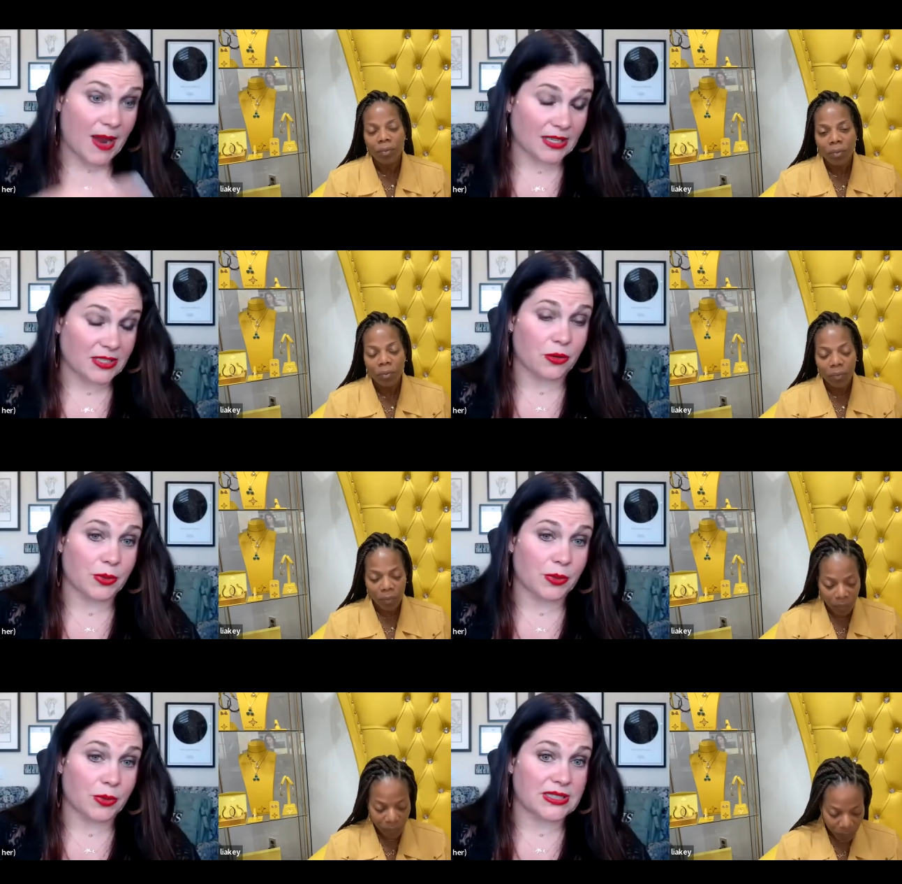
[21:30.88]
Speaker 1: back to your
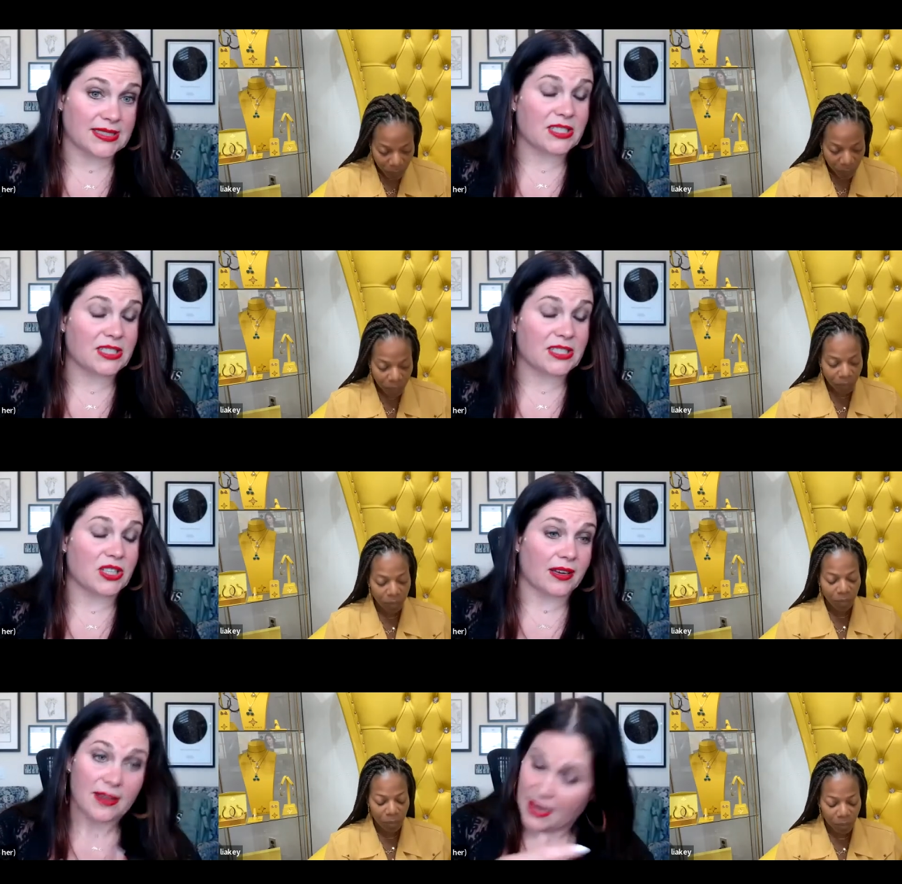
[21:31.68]
word
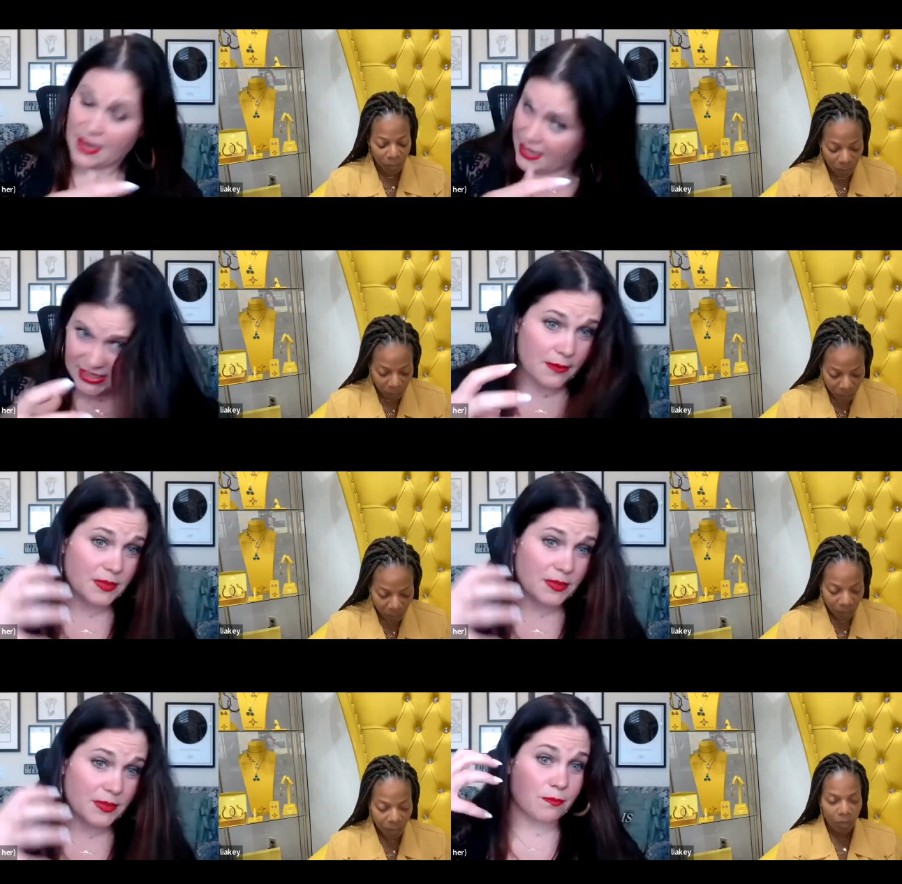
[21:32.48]
decision mm-hmm. to
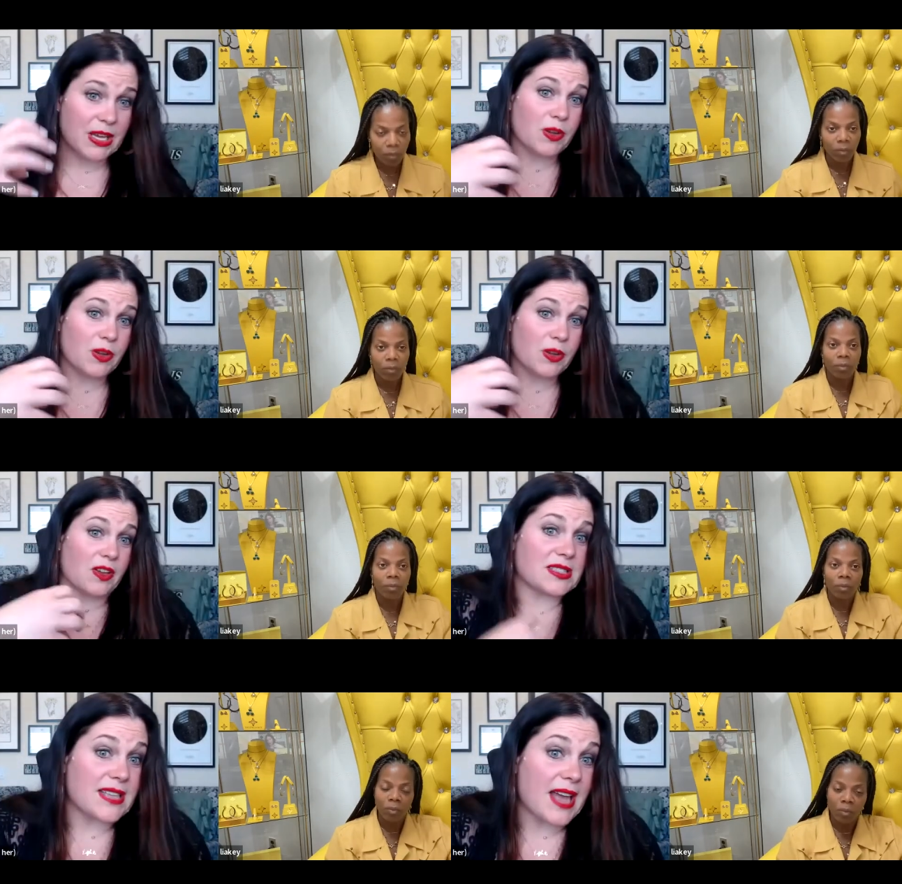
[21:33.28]
to be with
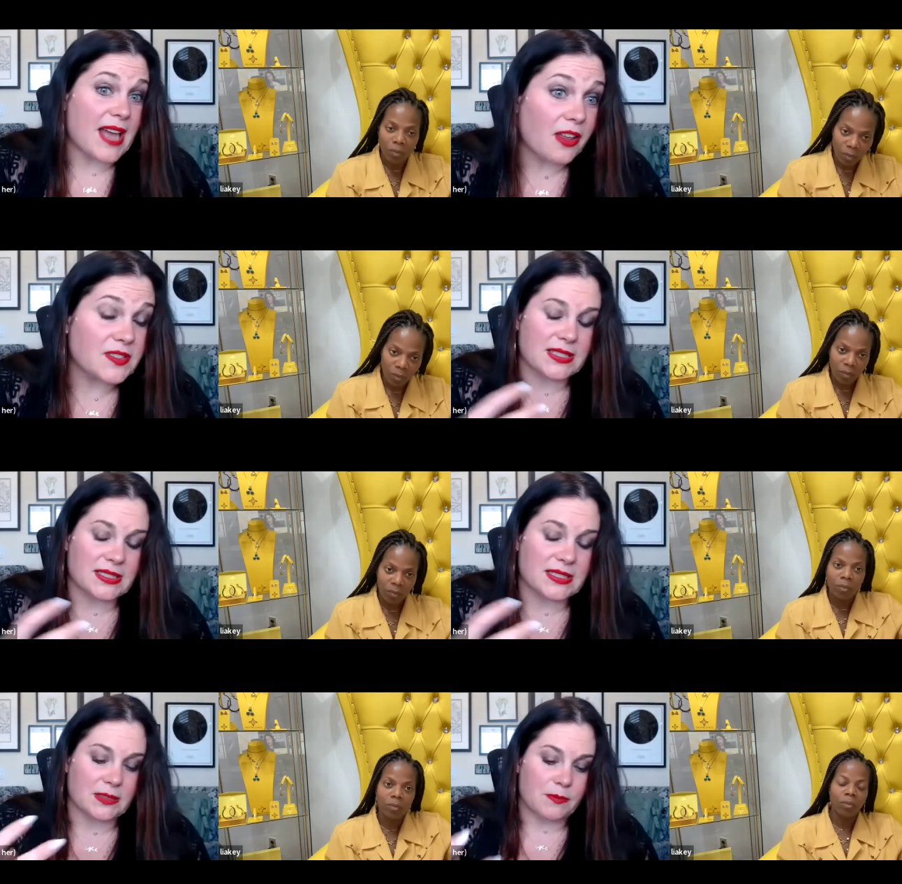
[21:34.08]
ourselves
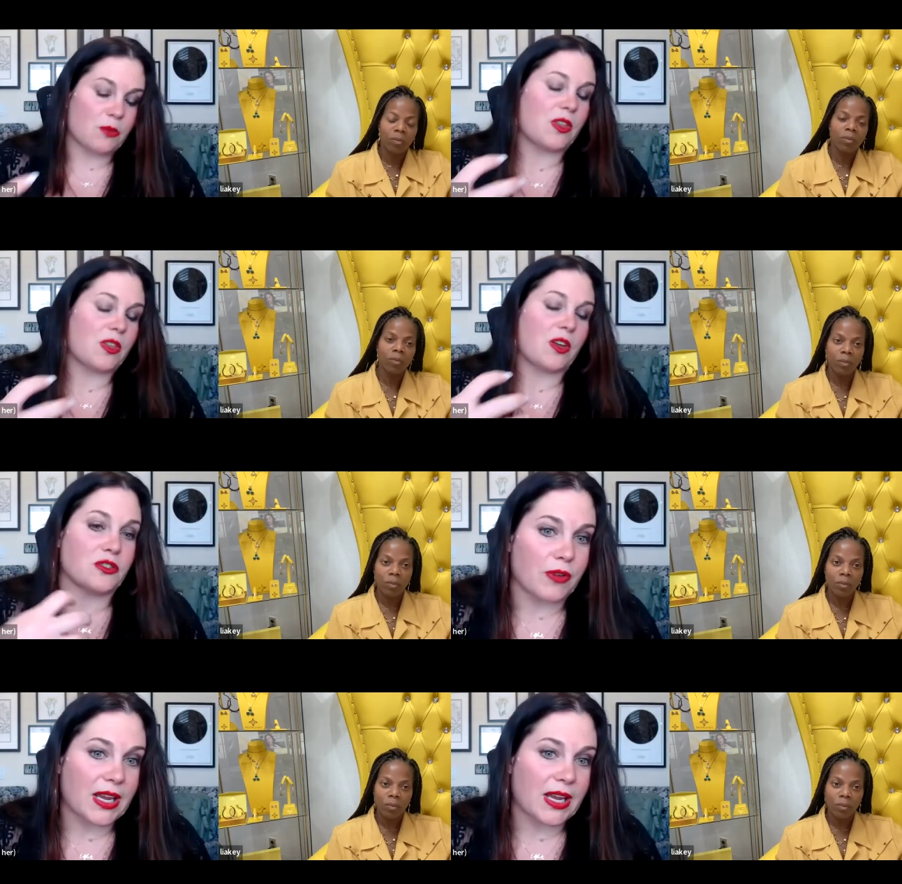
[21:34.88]
and to be with our
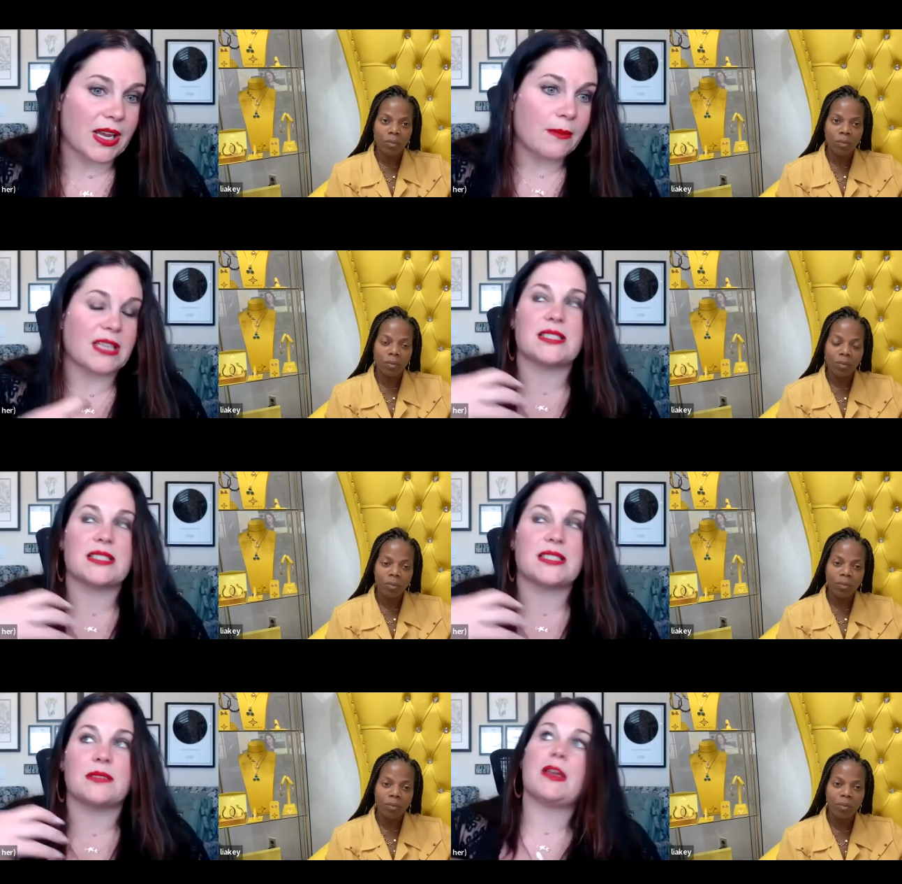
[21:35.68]
dream and to
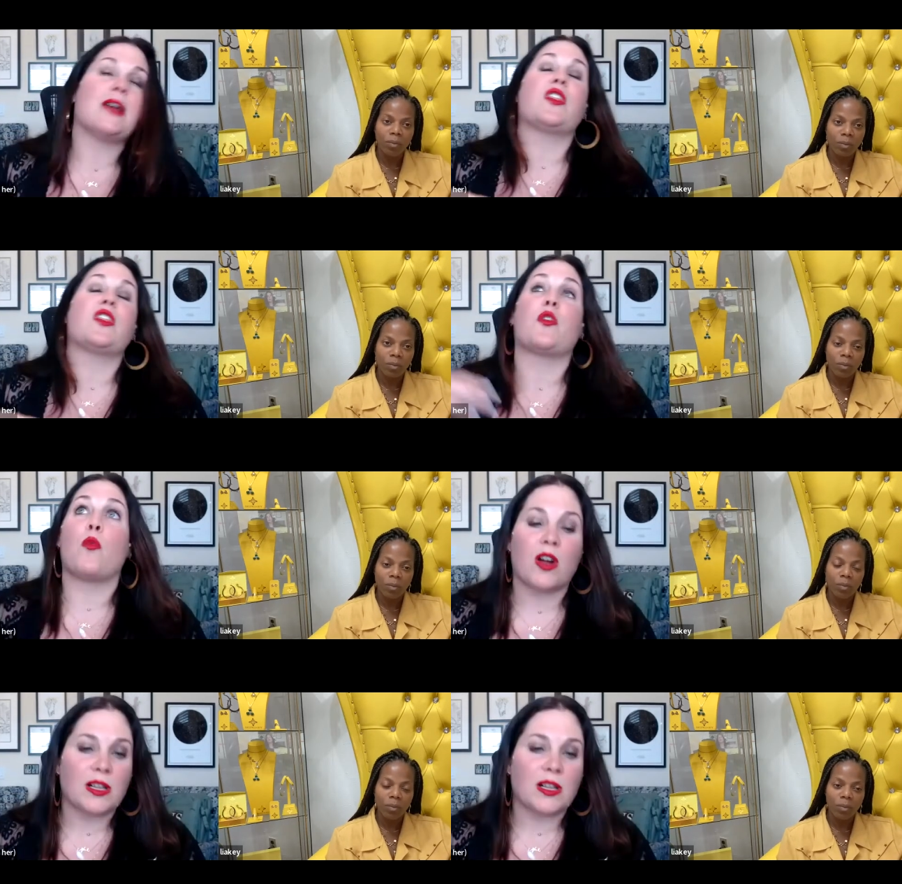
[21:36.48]
be with the
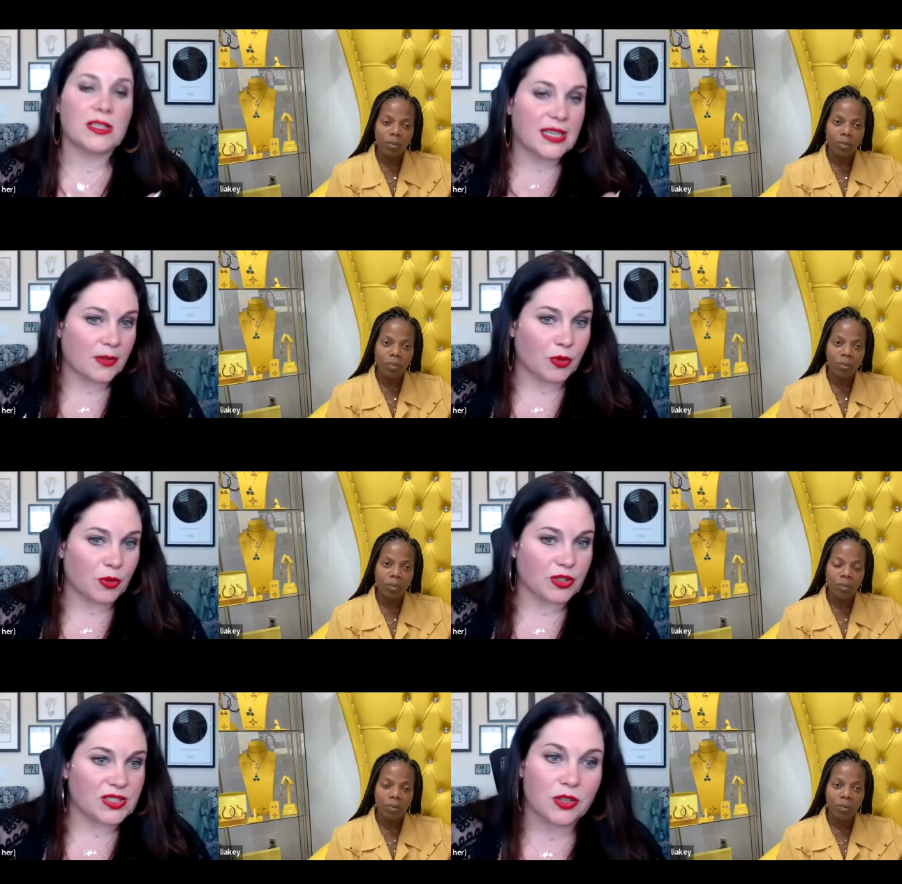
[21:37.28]
world in the
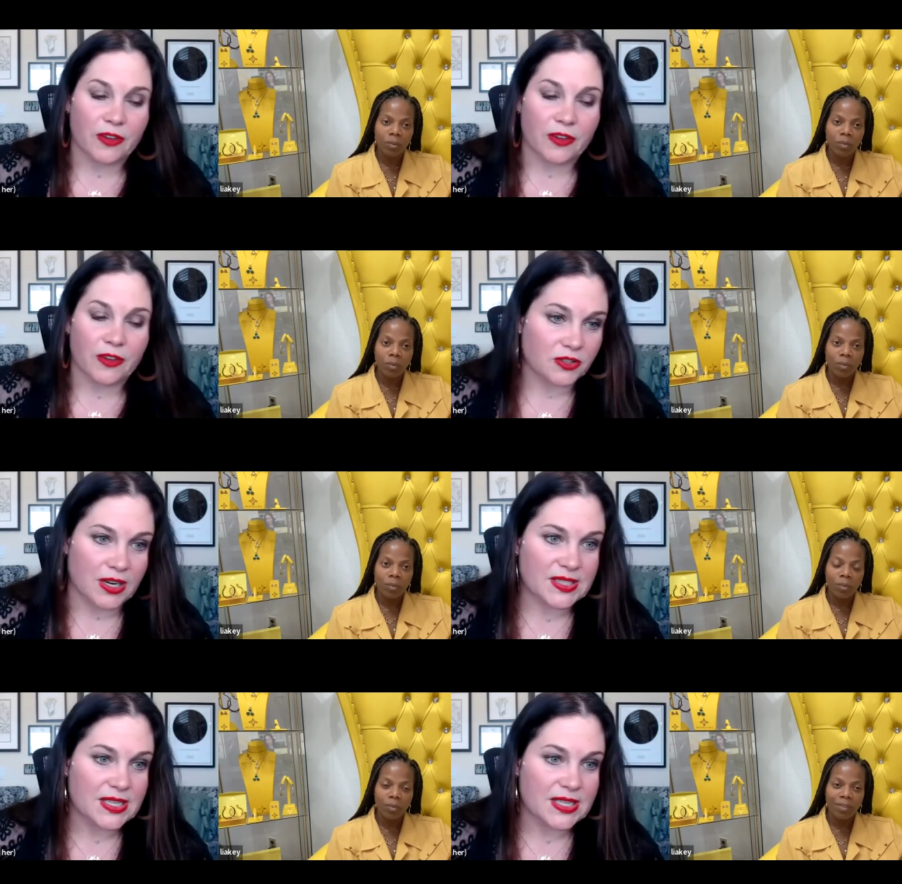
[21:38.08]
pursuit of our
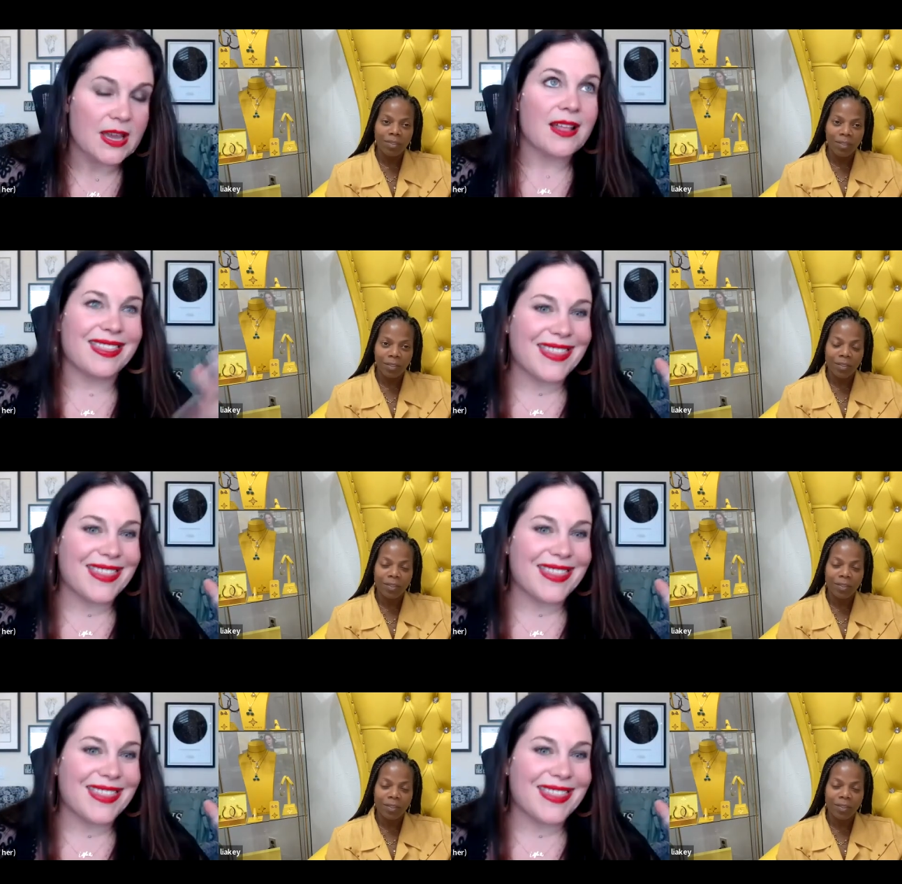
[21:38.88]
dreams mm-hmm.